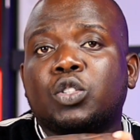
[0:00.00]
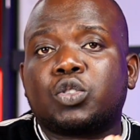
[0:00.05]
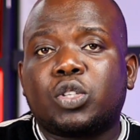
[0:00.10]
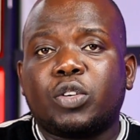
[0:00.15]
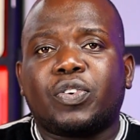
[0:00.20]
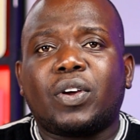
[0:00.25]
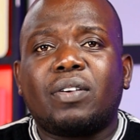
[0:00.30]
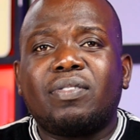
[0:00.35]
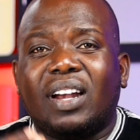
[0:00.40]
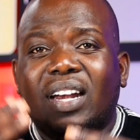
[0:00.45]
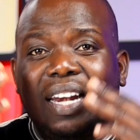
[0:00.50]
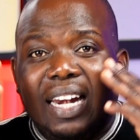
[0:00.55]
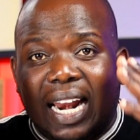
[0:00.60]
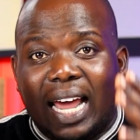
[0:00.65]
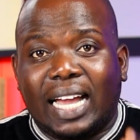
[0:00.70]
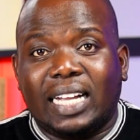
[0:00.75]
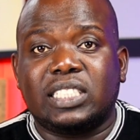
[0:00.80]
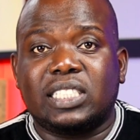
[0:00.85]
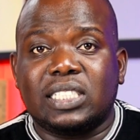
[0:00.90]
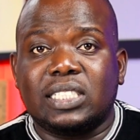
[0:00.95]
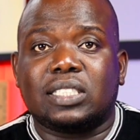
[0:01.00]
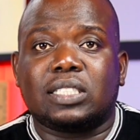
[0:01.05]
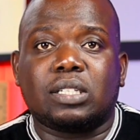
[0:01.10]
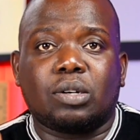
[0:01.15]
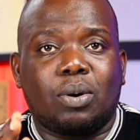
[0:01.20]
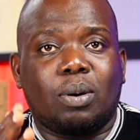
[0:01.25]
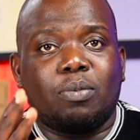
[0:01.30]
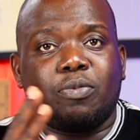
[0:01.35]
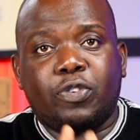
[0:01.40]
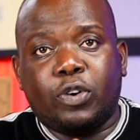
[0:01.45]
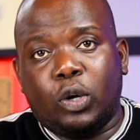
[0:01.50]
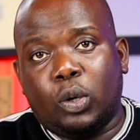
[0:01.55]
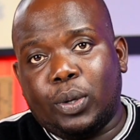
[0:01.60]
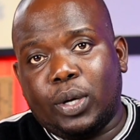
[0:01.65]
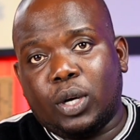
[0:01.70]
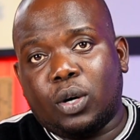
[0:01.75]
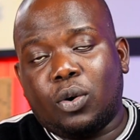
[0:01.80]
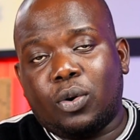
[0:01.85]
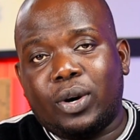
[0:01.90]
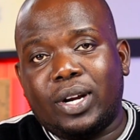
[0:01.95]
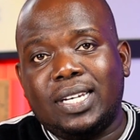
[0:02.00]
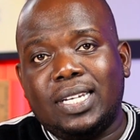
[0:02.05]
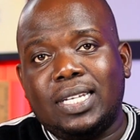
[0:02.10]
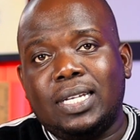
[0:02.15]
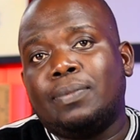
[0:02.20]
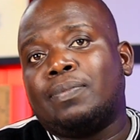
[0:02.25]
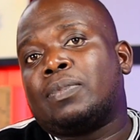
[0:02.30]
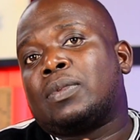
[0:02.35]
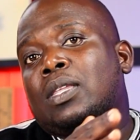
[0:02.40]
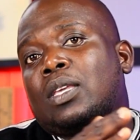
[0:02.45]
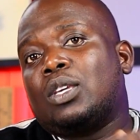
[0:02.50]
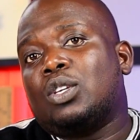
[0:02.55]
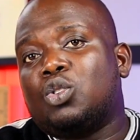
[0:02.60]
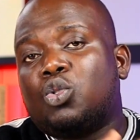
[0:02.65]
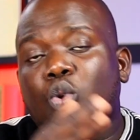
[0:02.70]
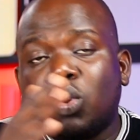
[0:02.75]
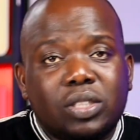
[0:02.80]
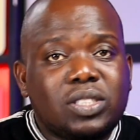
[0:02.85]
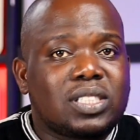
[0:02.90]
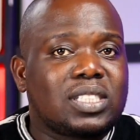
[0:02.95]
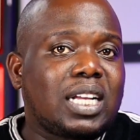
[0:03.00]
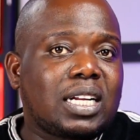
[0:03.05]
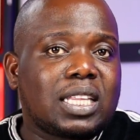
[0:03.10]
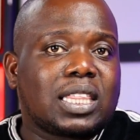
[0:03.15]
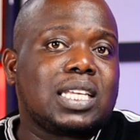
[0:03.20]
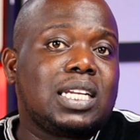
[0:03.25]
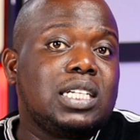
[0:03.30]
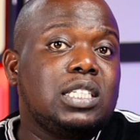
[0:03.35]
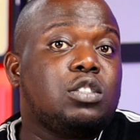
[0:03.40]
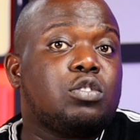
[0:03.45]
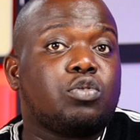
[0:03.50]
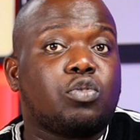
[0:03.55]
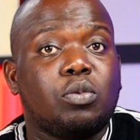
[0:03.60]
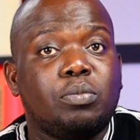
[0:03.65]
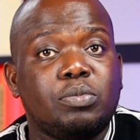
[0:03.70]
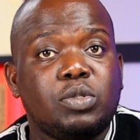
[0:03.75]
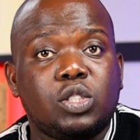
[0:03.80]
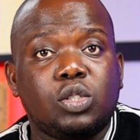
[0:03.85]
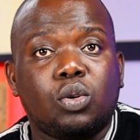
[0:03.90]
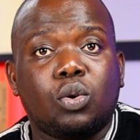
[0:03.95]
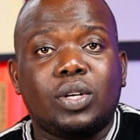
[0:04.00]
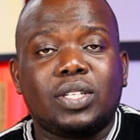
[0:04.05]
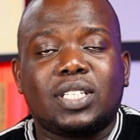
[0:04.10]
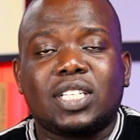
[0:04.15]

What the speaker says: So if you have a large Instagram following already, you don't start Threads from zero.